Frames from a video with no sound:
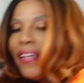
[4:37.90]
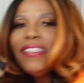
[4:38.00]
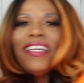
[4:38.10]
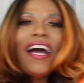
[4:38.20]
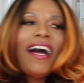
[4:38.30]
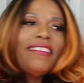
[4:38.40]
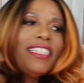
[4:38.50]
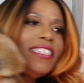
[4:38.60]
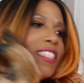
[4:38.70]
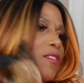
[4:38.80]
Yeah,
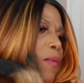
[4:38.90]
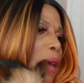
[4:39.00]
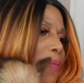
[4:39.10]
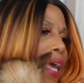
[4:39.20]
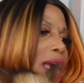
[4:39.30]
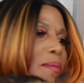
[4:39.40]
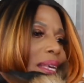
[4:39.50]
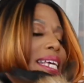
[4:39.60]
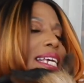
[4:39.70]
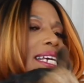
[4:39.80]
this is my
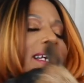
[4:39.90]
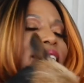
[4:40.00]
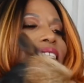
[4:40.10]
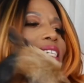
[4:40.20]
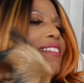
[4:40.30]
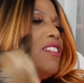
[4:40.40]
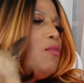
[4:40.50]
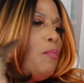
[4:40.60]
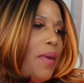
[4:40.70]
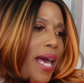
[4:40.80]
baby. This is
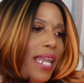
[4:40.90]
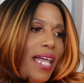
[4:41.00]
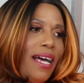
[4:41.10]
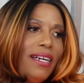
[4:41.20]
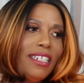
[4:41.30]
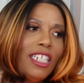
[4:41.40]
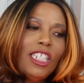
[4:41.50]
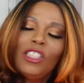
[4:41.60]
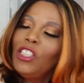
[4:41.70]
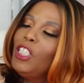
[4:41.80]
Bella.
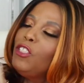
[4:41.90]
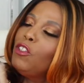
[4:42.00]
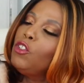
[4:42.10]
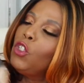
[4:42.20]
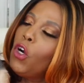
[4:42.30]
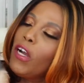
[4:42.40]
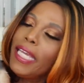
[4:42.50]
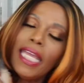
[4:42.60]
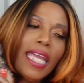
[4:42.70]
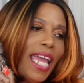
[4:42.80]
She's a
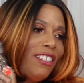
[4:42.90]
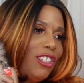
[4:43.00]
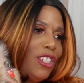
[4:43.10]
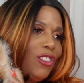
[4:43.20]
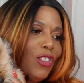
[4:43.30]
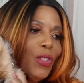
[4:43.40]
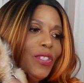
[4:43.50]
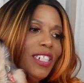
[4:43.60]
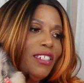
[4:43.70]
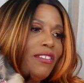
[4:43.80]
Yorkie and she's 2
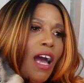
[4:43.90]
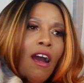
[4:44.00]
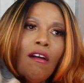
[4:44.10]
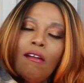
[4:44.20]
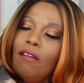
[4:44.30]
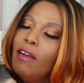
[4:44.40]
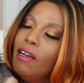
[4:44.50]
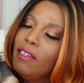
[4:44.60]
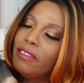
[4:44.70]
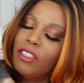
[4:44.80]
years old.
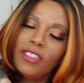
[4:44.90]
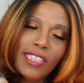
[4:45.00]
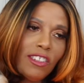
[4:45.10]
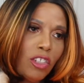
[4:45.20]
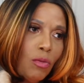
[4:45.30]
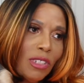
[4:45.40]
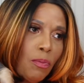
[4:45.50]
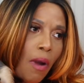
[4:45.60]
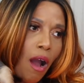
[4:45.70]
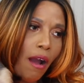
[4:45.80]
So since she was
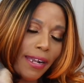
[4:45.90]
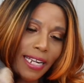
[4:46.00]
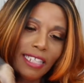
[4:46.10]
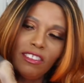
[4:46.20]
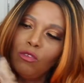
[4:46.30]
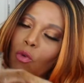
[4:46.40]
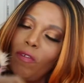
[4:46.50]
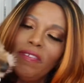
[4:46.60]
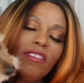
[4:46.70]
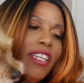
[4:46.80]
barking, I just
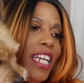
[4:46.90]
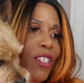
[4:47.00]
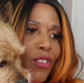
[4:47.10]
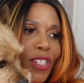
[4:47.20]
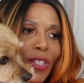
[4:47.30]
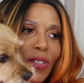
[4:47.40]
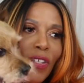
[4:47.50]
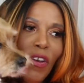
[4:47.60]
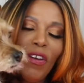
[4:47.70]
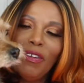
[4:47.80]
want to
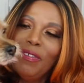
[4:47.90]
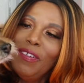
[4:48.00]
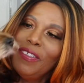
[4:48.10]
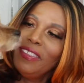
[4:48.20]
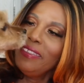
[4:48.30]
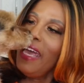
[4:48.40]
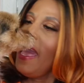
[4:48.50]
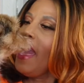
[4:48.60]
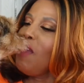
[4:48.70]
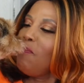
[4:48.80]
introduce her. Say
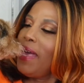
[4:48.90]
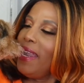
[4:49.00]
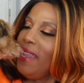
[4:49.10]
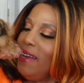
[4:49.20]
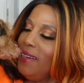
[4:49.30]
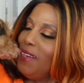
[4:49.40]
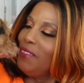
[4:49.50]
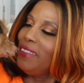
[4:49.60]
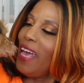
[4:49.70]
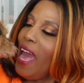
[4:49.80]
hey, Bella.
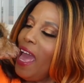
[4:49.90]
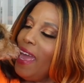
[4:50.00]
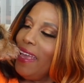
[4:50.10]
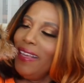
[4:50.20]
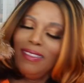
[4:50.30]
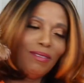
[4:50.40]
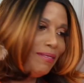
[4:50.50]
Say hey.